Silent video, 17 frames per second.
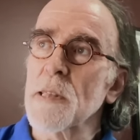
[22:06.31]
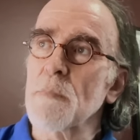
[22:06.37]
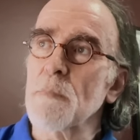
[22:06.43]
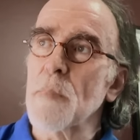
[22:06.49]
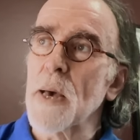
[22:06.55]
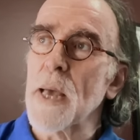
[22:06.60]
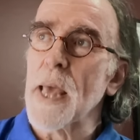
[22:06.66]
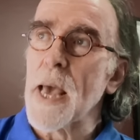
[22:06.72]
in
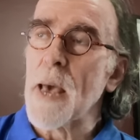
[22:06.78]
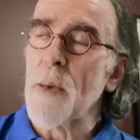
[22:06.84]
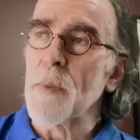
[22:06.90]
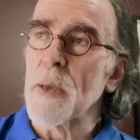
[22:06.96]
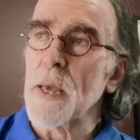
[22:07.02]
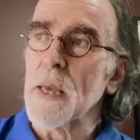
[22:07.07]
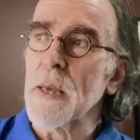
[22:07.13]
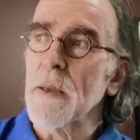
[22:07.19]

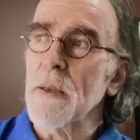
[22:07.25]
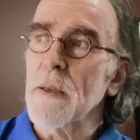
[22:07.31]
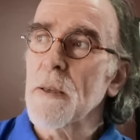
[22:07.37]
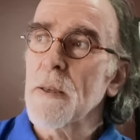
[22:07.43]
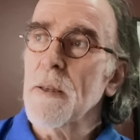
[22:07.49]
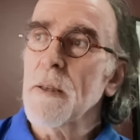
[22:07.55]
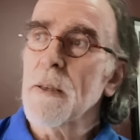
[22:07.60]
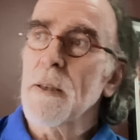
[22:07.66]
Miami
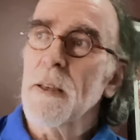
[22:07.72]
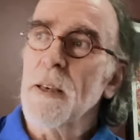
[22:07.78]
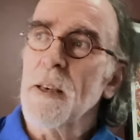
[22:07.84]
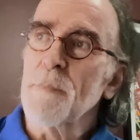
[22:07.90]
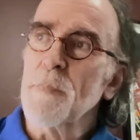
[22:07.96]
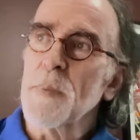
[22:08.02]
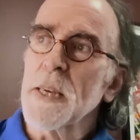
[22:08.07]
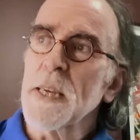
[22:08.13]

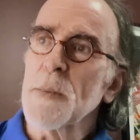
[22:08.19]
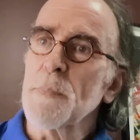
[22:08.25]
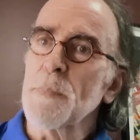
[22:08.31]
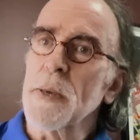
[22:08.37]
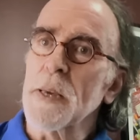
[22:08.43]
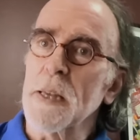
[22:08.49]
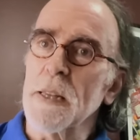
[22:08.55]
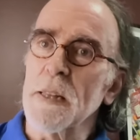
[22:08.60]
have been
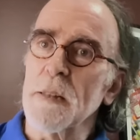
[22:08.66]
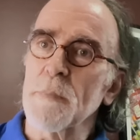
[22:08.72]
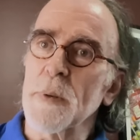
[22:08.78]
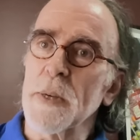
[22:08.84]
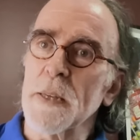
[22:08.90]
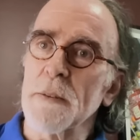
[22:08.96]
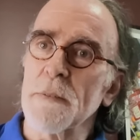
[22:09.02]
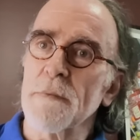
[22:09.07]
dipping a little
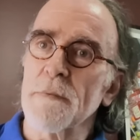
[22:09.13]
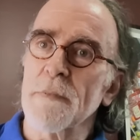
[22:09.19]
bit.